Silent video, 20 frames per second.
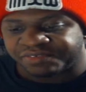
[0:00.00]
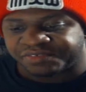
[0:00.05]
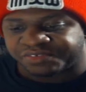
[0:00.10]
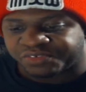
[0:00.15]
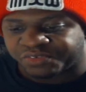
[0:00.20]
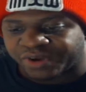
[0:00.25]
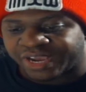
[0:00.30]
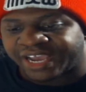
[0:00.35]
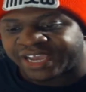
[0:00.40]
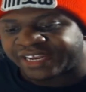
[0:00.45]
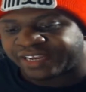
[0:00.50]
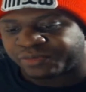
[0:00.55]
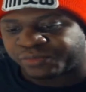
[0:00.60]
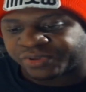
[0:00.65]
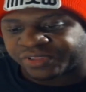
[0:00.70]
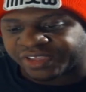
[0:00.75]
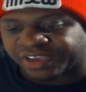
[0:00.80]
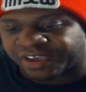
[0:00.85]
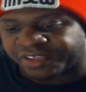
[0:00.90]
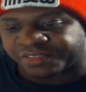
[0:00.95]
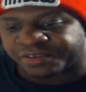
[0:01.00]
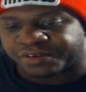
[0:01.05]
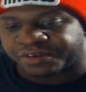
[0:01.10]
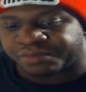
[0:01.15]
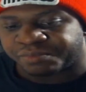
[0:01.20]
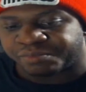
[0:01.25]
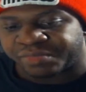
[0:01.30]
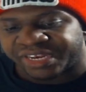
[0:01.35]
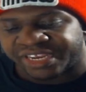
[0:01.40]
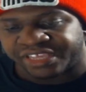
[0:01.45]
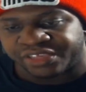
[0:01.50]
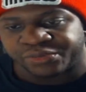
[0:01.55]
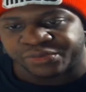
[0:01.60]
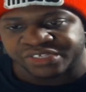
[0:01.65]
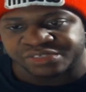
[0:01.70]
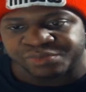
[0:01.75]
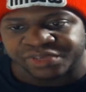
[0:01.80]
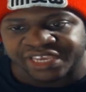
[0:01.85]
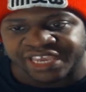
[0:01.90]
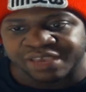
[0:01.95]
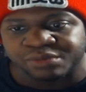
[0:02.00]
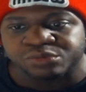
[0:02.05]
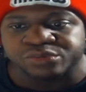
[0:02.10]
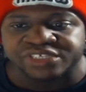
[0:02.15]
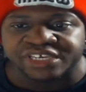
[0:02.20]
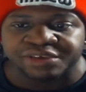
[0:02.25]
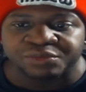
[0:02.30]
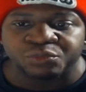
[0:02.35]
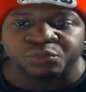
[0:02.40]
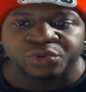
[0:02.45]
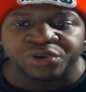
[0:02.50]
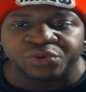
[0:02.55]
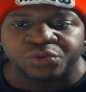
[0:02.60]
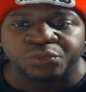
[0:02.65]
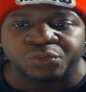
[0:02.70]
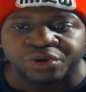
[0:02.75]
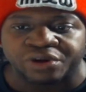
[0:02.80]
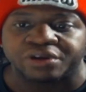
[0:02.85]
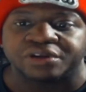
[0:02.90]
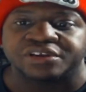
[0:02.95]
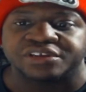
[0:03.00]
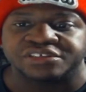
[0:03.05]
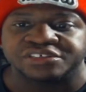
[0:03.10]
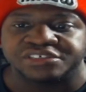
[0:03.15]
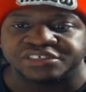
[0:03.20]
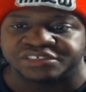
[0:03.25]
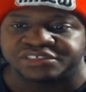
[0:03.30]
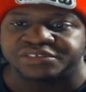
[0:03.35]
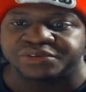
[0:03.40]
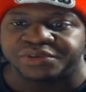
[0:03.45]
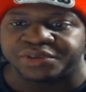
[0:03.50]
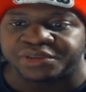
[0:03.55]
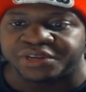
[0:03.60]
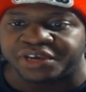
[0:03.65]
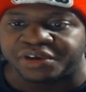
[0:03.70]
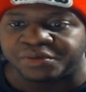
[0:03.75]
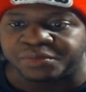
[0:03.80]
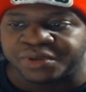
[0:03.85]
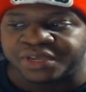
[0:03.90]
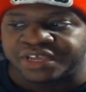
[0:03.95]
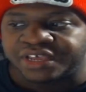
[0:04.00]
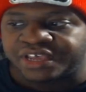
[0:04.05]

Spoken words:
tried it with other mini USB cables, it will work, just so you know.